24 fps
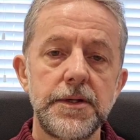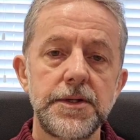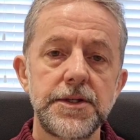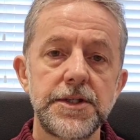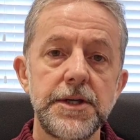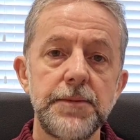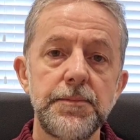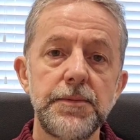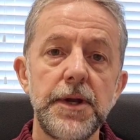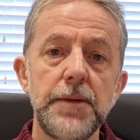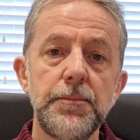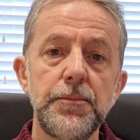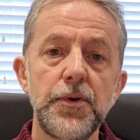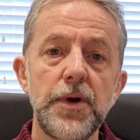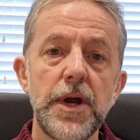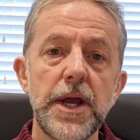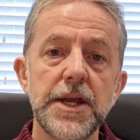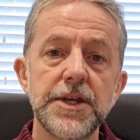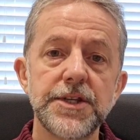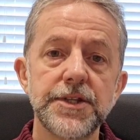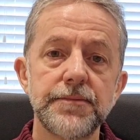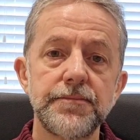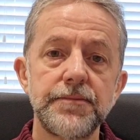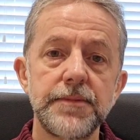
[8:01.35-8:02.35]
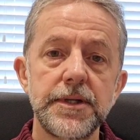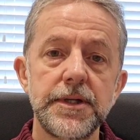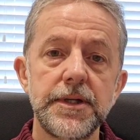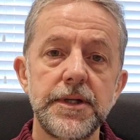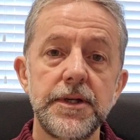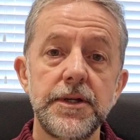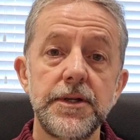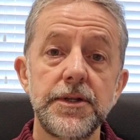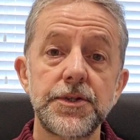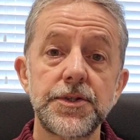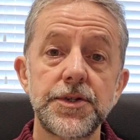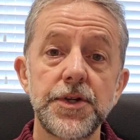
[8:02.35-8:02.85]
Tip number 8,
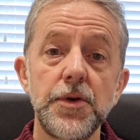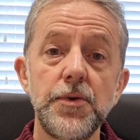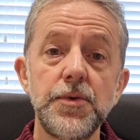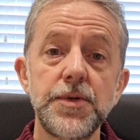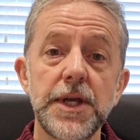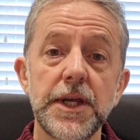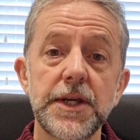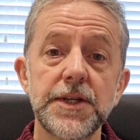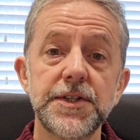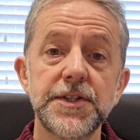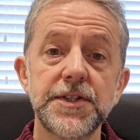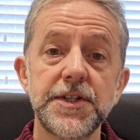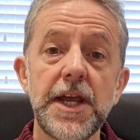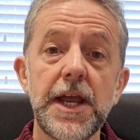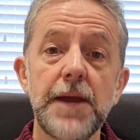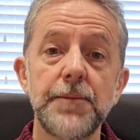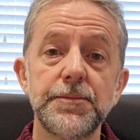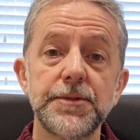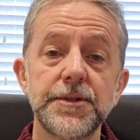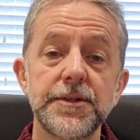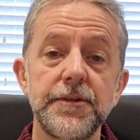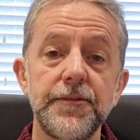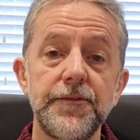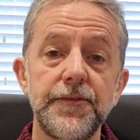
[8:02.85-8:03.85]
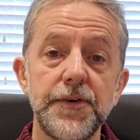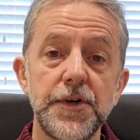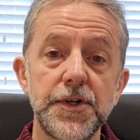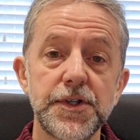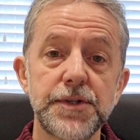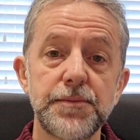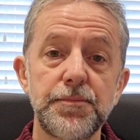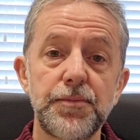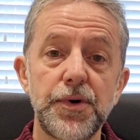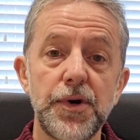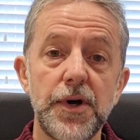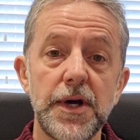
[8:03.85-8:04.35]
don't accept the
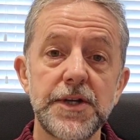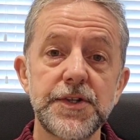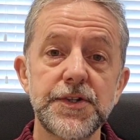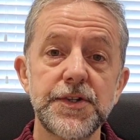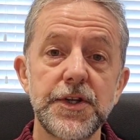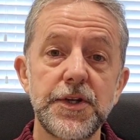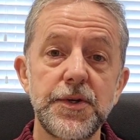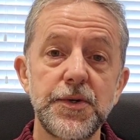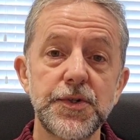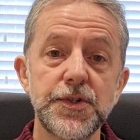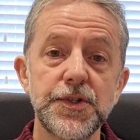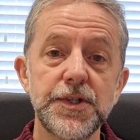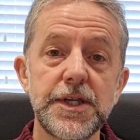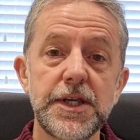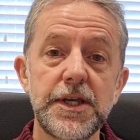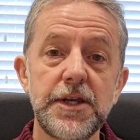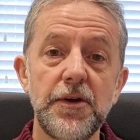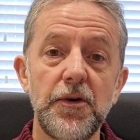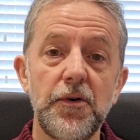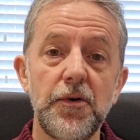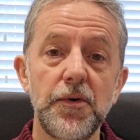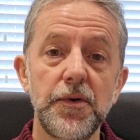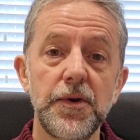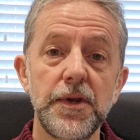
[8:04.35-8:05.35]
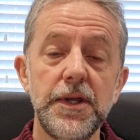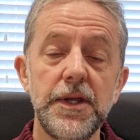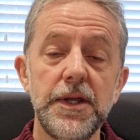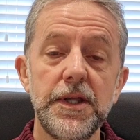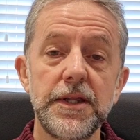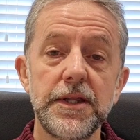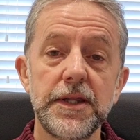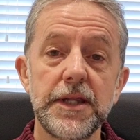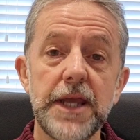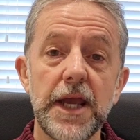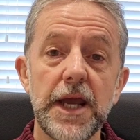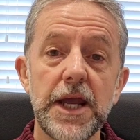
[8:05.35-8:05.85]
first price that you see on
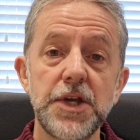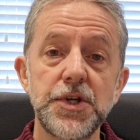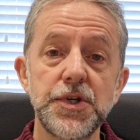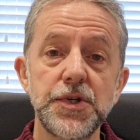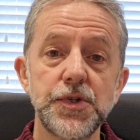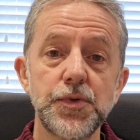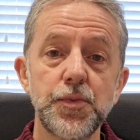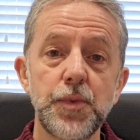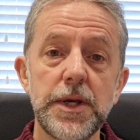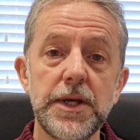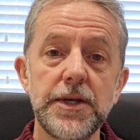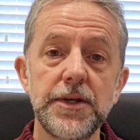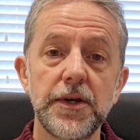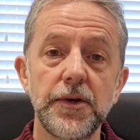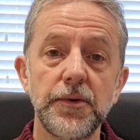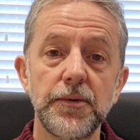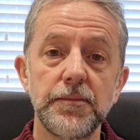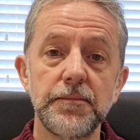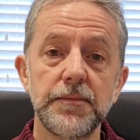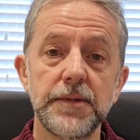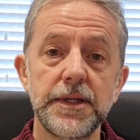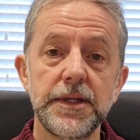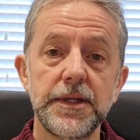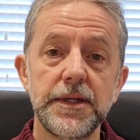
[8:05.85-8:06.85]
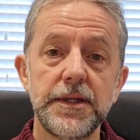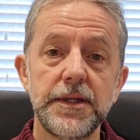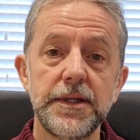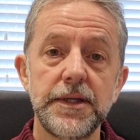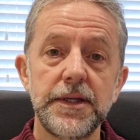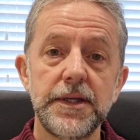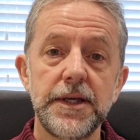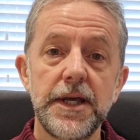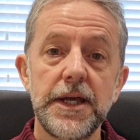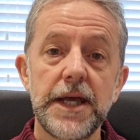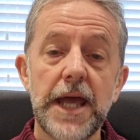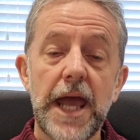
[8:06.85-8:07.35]
the agent's window.
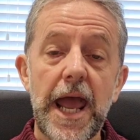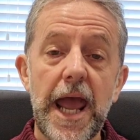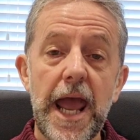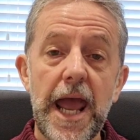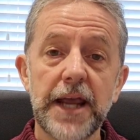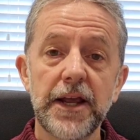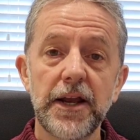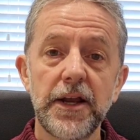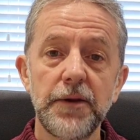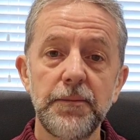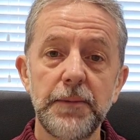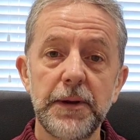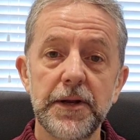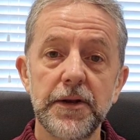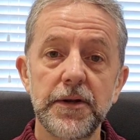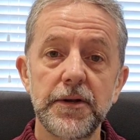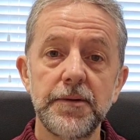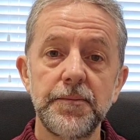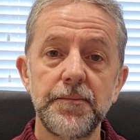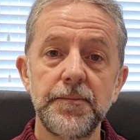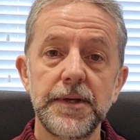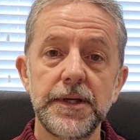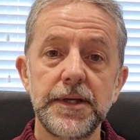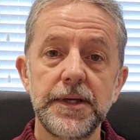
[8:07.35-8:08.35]
Haggle a little.